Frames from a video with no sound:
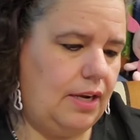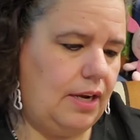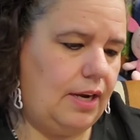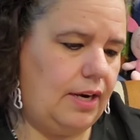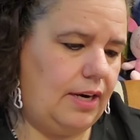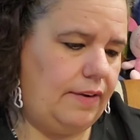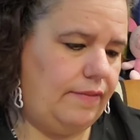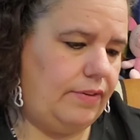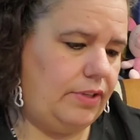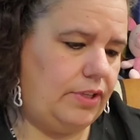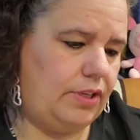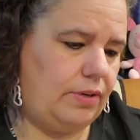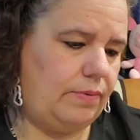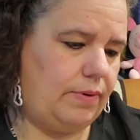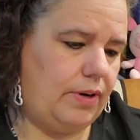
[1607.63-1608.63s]
I'm not even
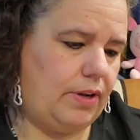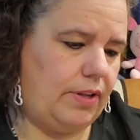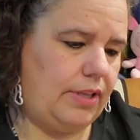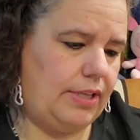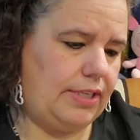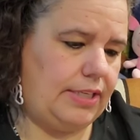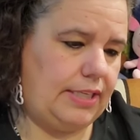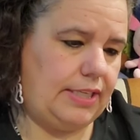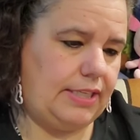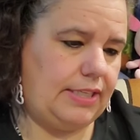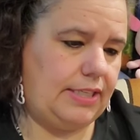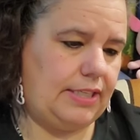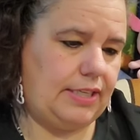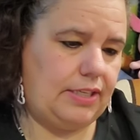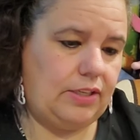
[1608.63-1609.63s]
sure what all this is.
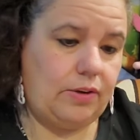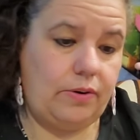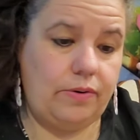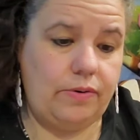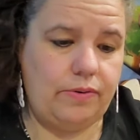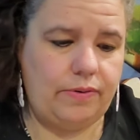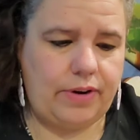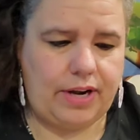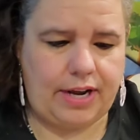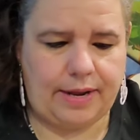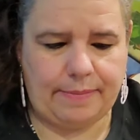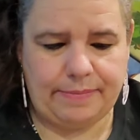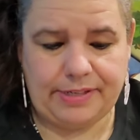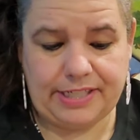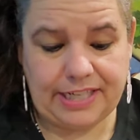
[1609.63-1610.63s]
So,
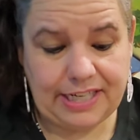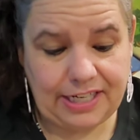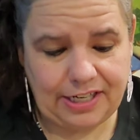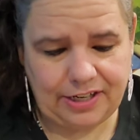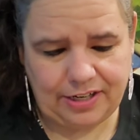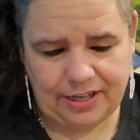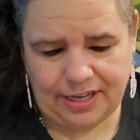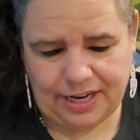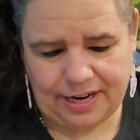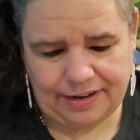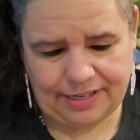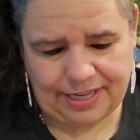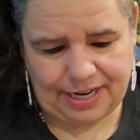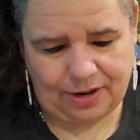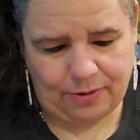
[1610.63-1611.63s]
um, Cindy, you're going to
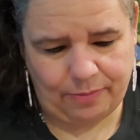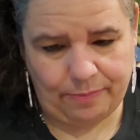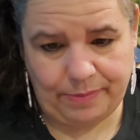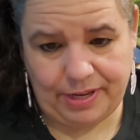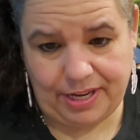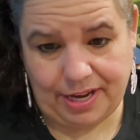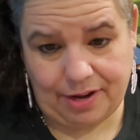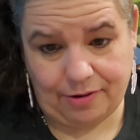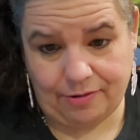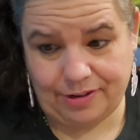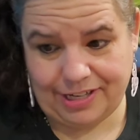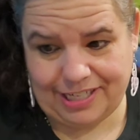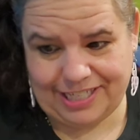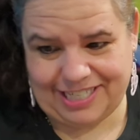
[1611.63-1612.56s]
have to help me out.